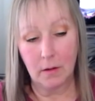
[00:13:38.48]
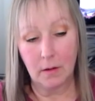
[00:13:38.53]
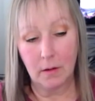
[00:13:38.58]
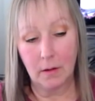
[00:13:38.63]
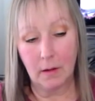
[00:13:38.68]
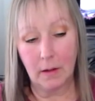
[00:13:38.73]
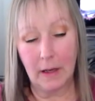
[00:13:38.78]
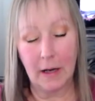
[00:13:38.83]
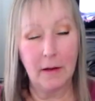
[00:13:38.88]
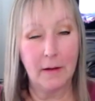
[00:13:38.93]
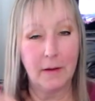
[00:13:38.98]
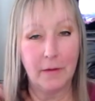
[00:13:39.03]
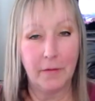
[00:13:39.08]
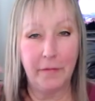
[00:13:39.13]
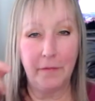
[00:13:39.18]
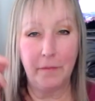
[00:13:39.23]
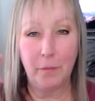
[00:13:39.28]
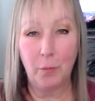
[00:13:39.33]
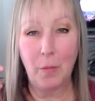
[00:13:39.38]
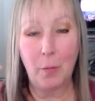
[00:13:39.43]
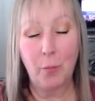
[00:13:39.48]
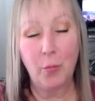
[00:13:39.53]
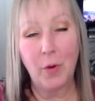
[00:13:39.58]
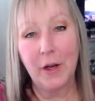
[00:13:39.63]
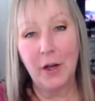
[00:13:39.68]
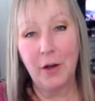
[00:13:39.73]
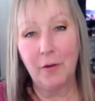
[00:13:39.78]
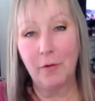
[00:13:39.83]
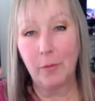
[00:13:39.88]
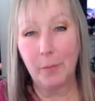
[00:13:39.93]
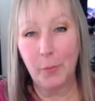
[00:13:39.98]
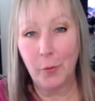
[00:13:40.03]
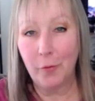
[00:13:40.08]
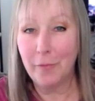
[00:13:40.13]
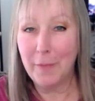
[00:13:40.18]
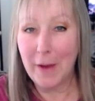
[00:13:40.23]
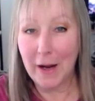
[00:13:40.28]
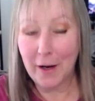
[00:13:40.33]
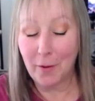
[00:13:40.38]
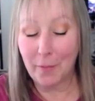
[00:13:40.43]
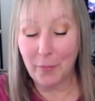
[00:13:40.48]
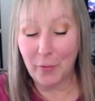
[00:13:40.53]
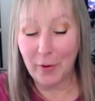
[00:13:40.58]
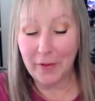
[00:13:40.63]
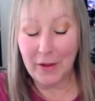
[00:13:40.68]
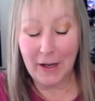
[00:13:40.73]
like what you remove makeup with.